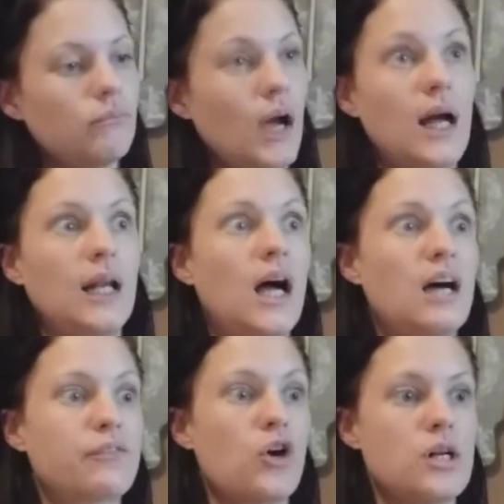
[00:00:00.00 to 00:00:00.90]
I
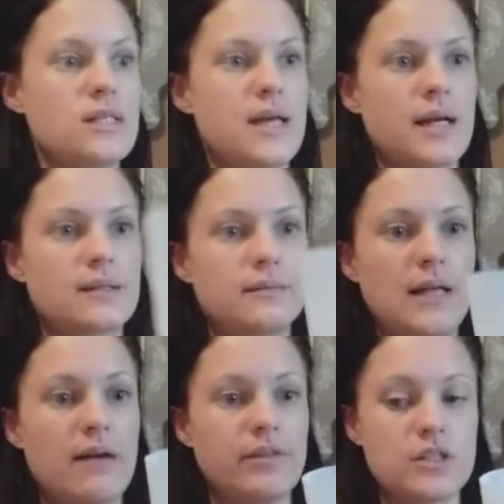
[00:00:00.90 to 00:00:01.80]
love contact,
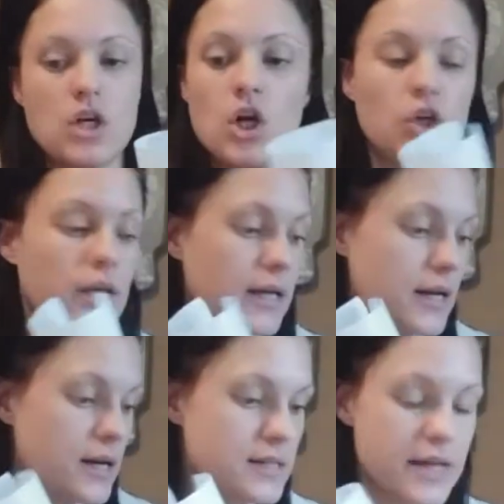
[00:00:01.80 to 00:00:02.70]
love it. You can get
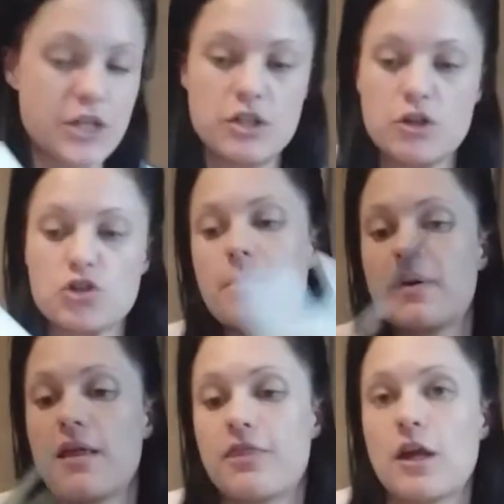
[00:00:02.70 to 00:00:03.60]
it at a stationery shop
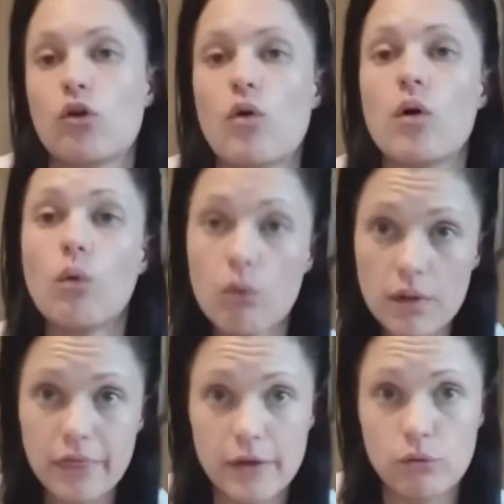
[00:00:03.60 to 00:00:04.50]
in a thick roll or
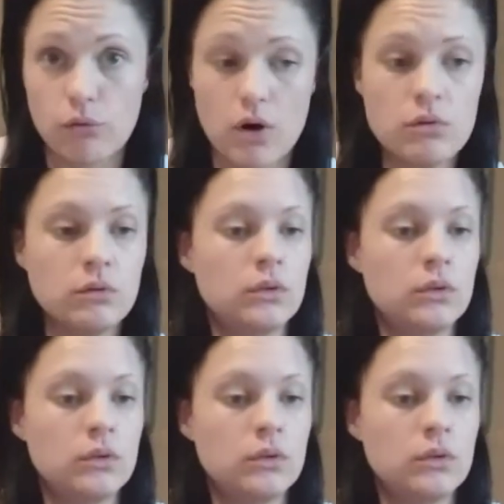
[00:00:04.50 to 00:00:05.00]
a thin roll.